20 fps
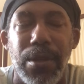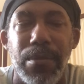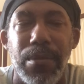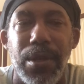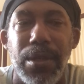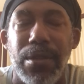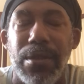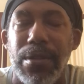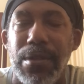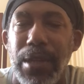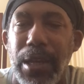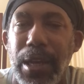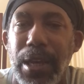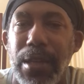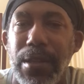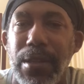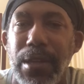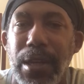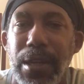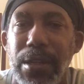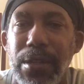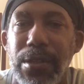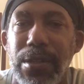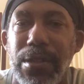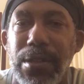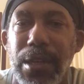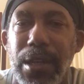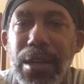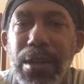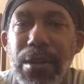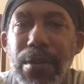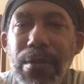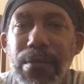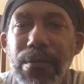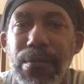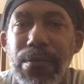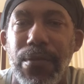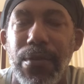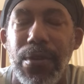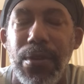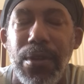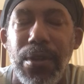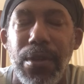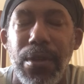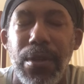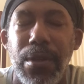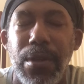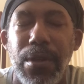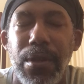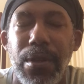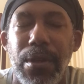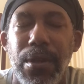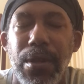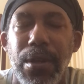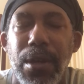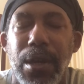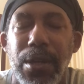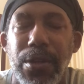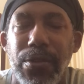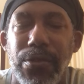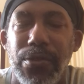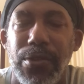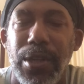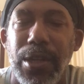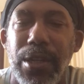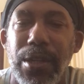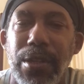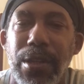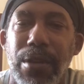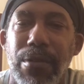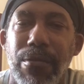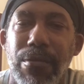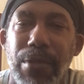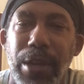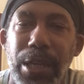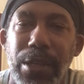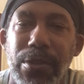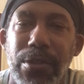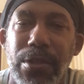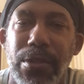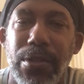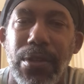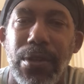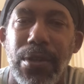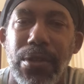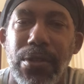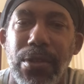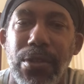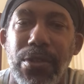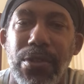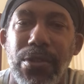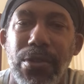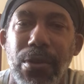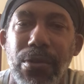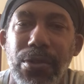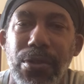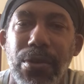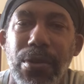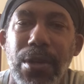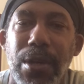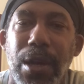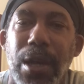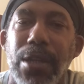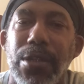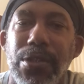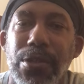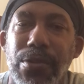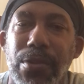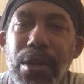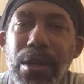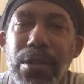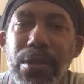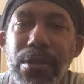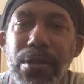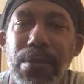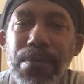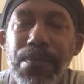It's sad that instead of understanding that race is a social construct